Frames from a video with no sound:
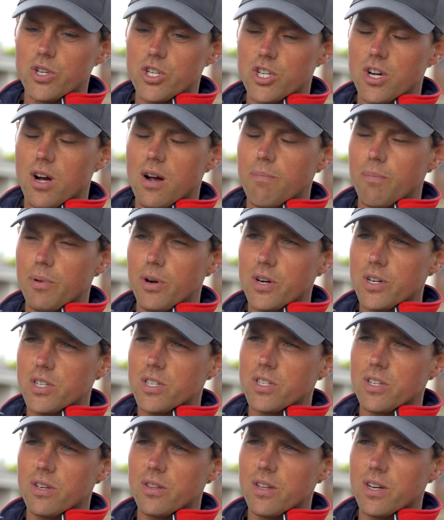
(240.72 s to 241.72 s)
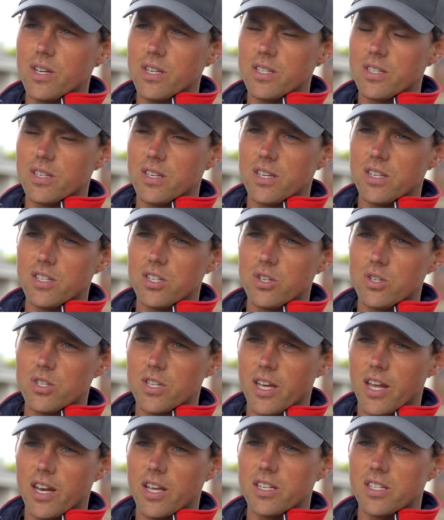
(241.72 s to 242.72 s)
sharp bursts so that he's used to
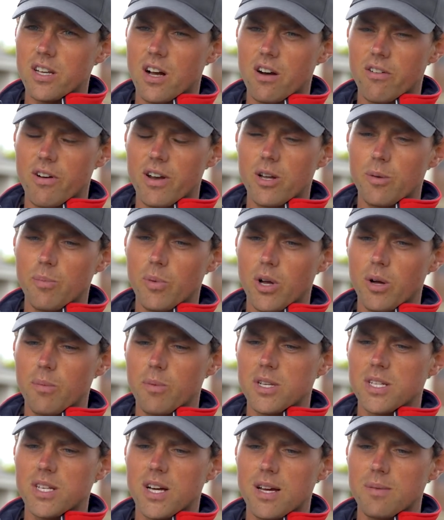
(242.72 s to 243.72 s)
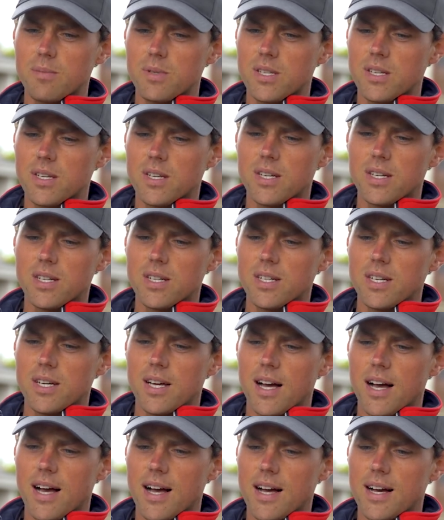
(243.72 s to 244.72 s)
getting his heart rate up a couple of times.
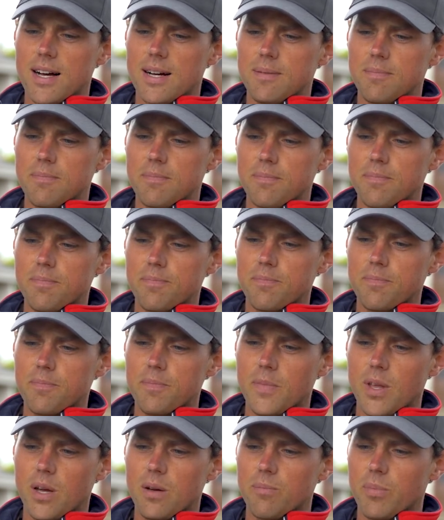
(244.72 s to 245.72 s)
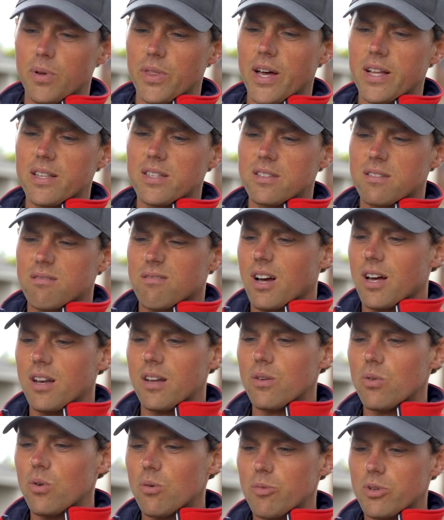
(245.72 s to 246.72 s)
But that's kind of
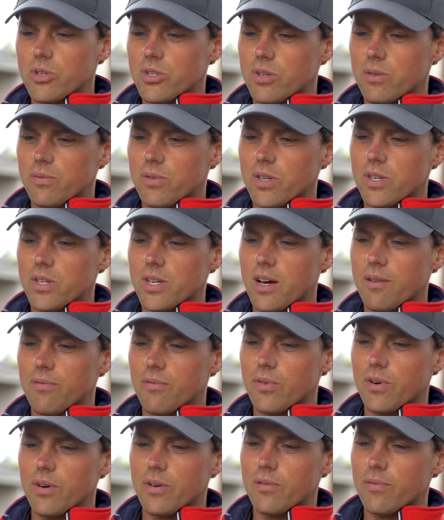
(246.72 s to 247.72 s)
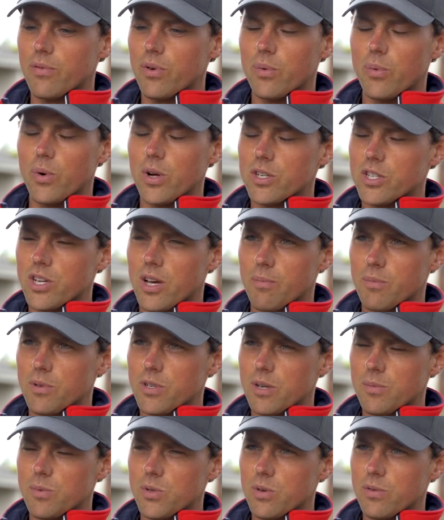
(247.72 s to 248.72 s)
normal stuff that you'd have for World
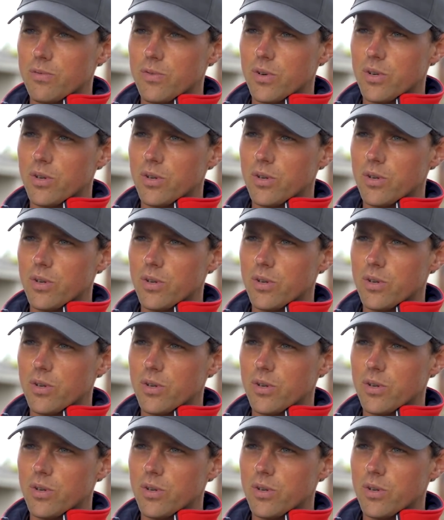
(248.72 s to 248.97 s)
Championships or for